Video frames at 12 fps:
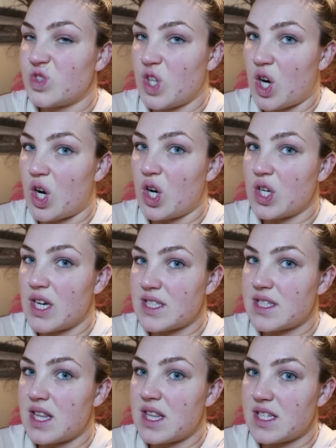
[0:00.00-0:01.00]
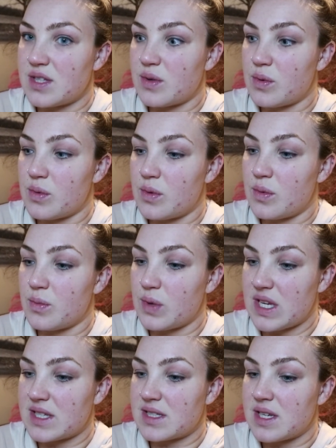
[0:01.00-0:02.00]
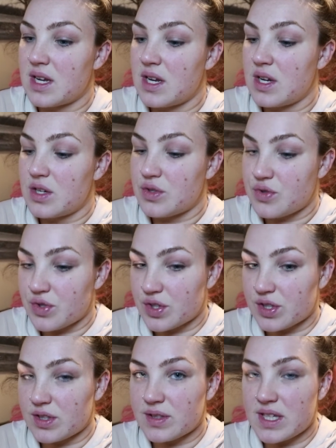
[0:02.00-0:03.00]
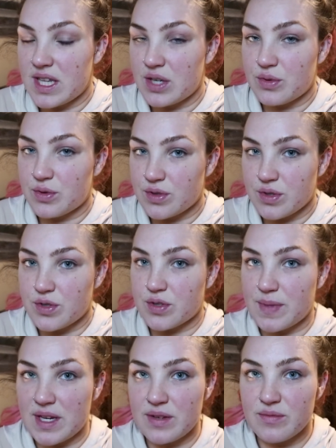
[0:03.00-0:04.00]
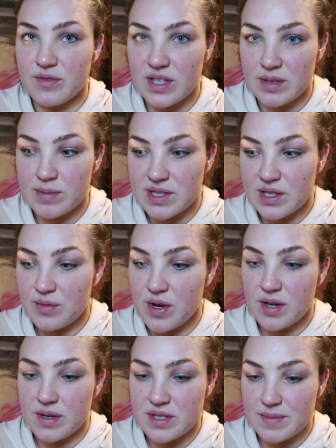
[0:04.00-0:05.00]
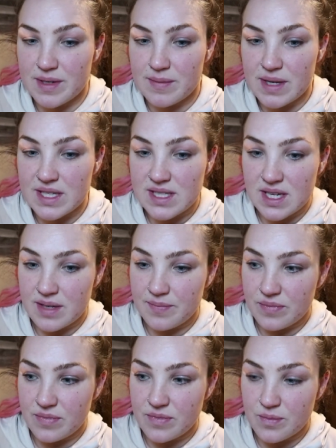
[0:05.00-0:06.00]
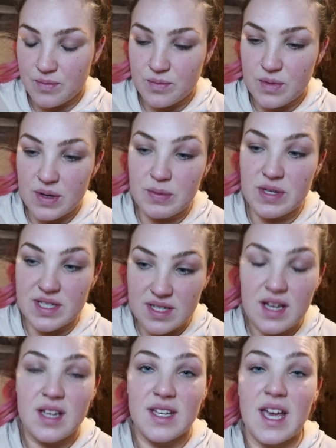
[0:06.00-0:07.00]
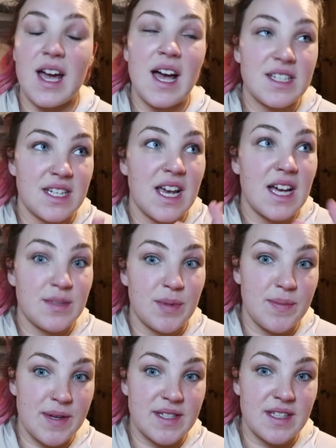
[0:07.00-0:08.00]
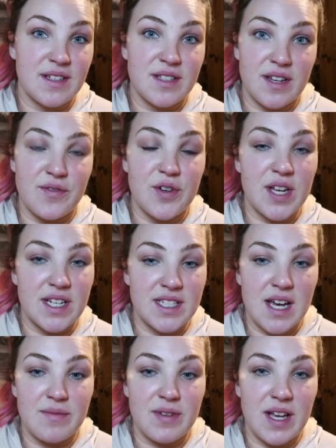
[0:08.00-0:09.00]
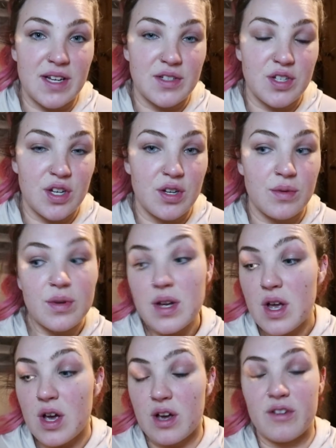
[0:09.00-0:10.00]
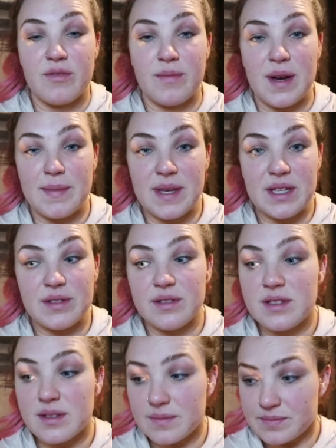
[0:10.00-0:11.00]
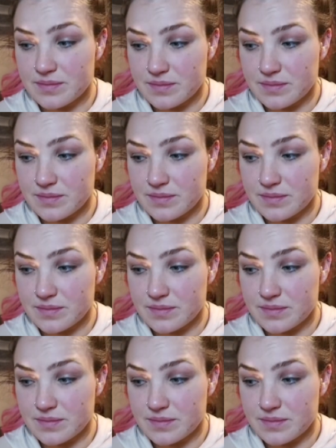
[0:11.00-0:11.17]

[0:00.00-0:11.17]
yeah, that's this week's struggle. And then also just being really busy at work has been amazing, which yeah actually has been amazing because I've only had time for like 2 of my meals,